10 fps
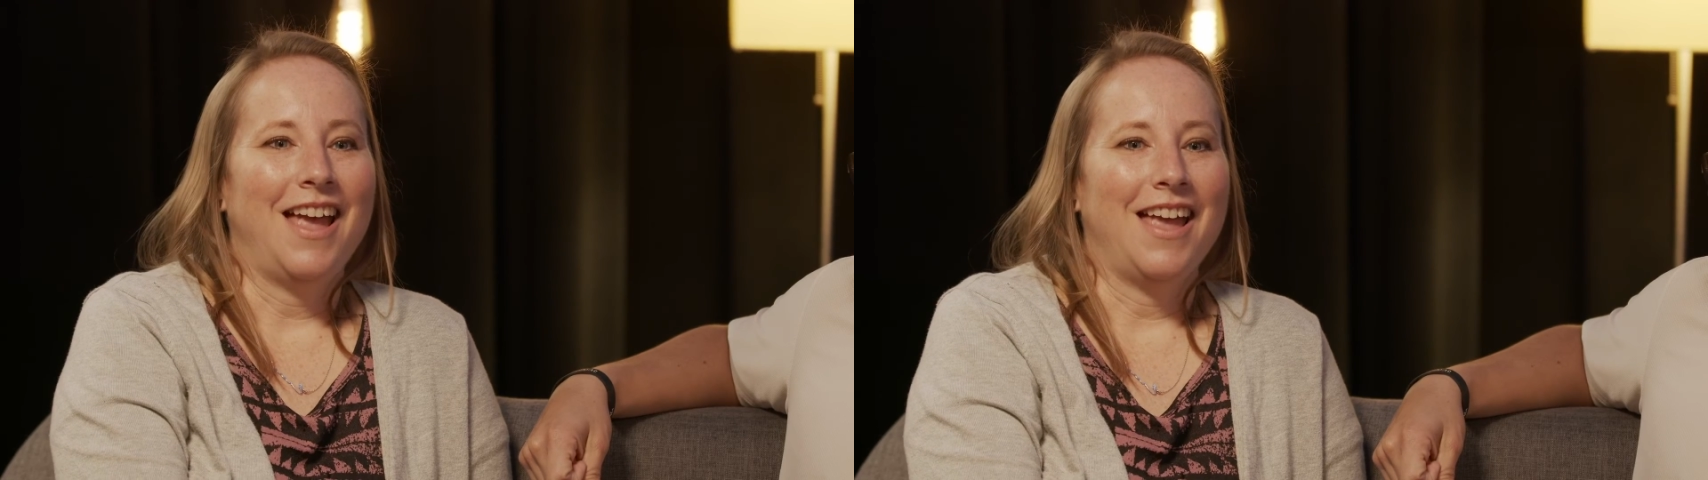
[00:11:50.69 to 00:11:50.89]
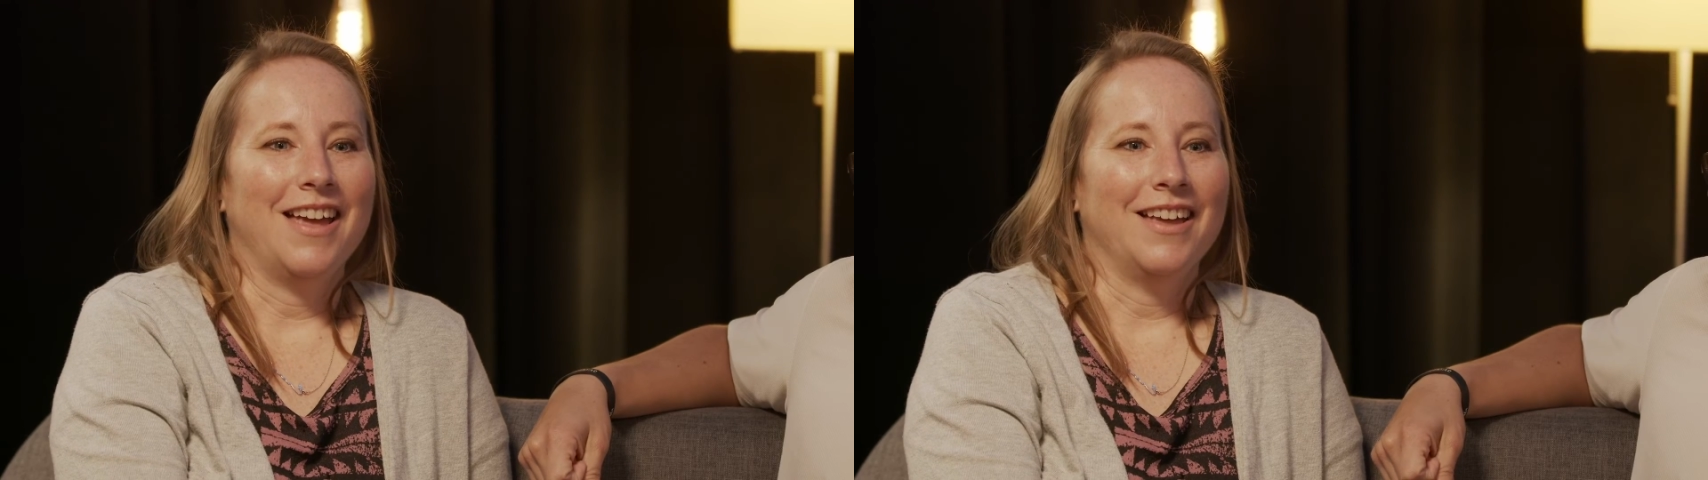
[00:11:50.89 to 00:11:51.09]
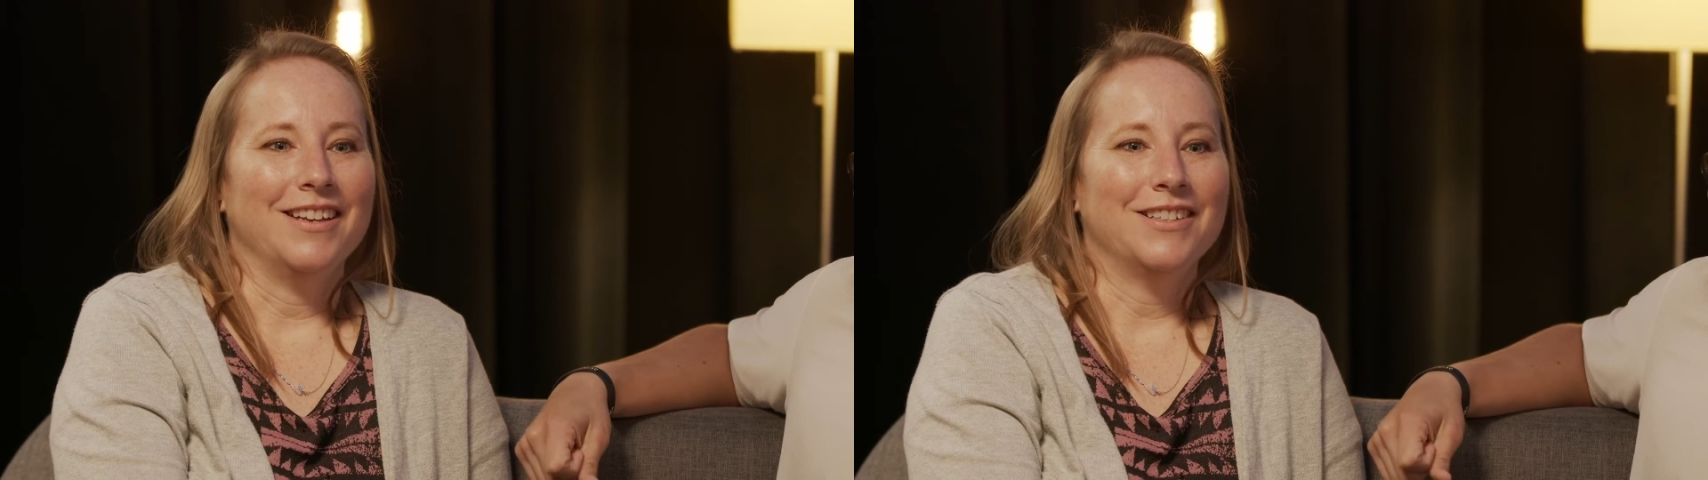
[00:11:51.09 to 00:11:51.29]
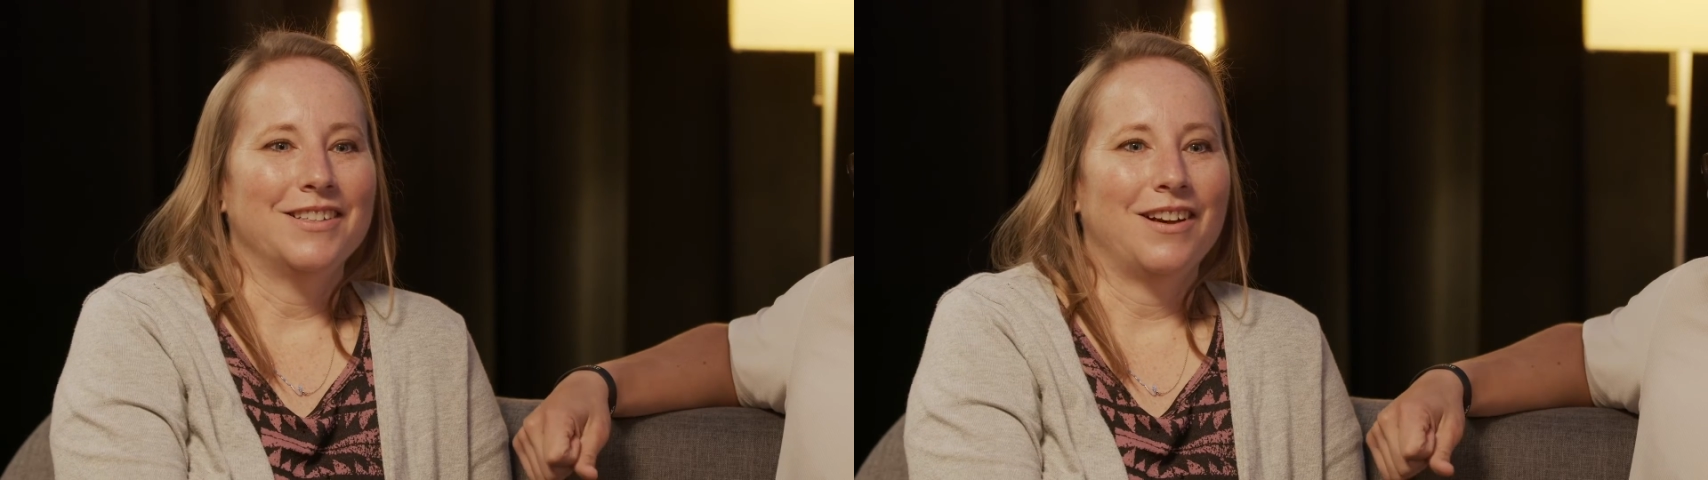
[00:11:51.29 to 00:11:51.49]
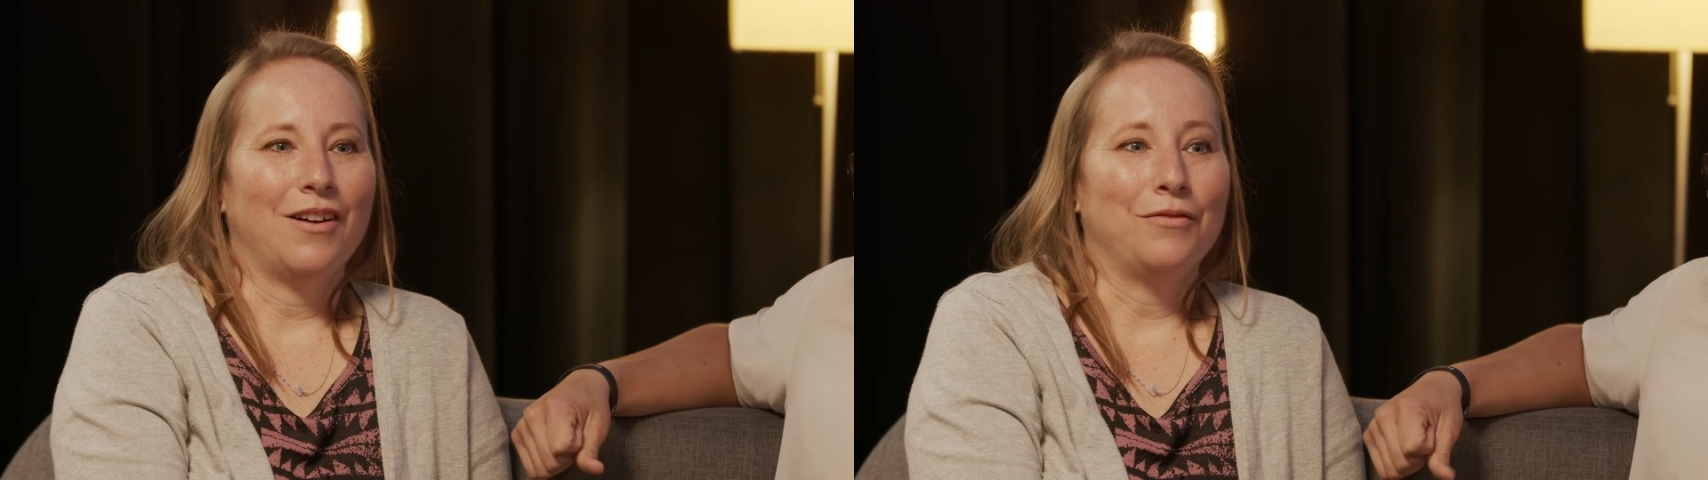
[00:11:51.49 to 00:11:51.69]

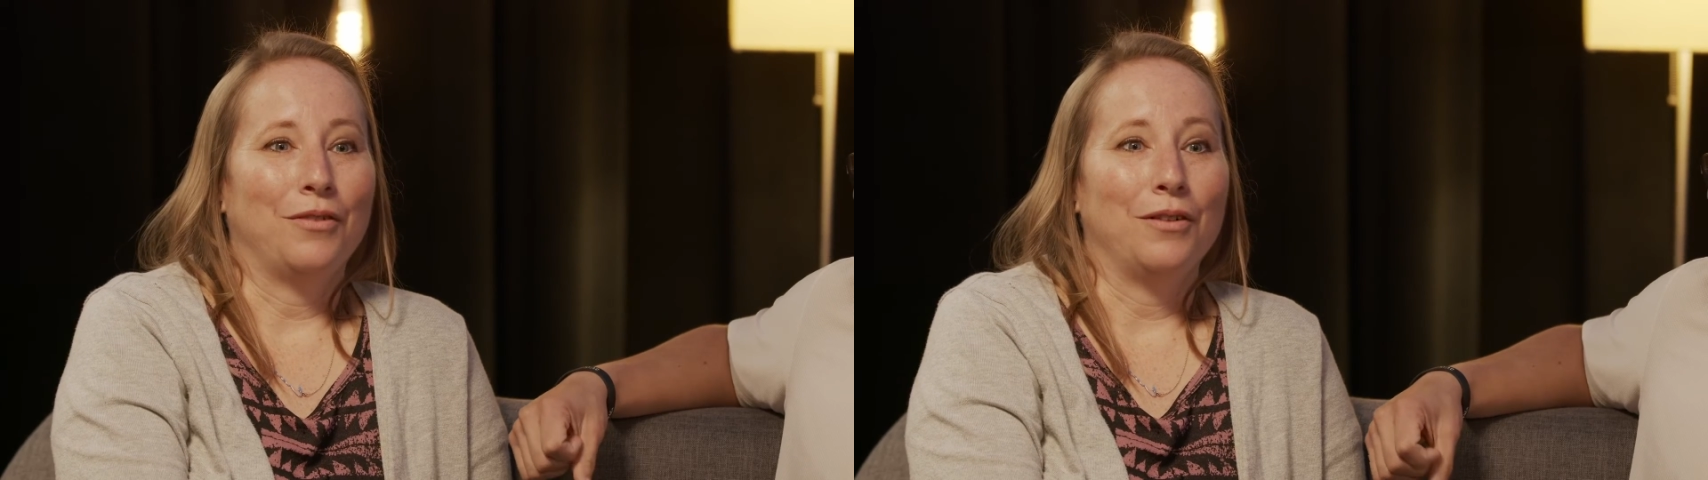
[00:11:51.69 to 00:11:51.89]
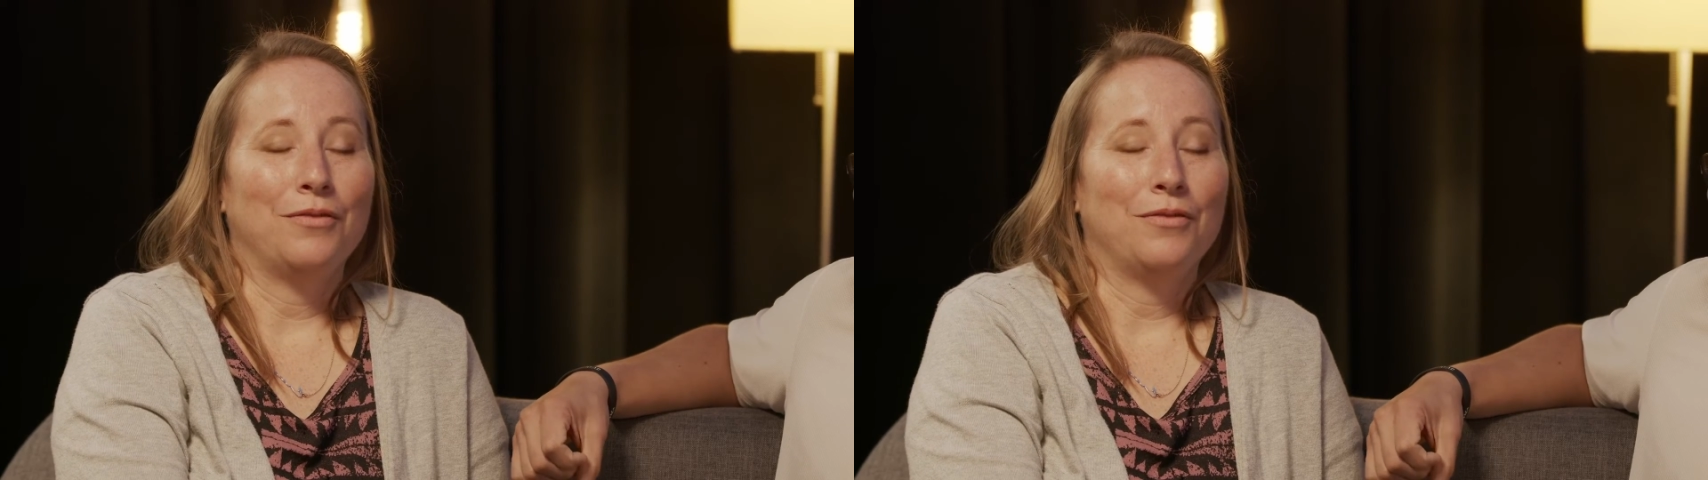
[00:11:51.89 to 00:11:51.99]
and for